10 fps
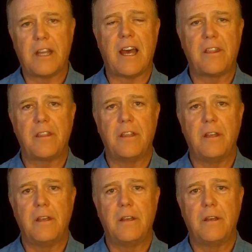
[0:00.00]
death,
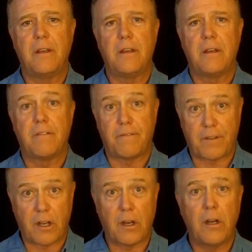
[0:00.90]

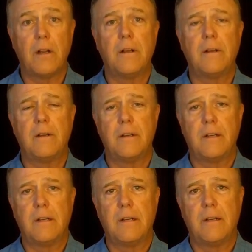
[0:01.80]
fear,
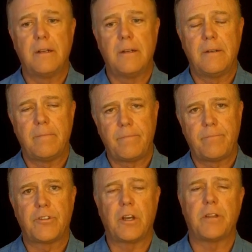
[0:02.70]

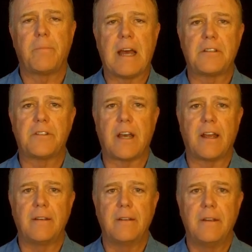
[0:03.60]
it's on the bad
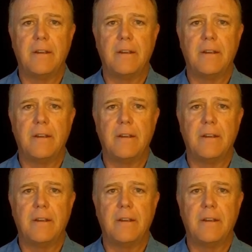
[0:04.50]
side.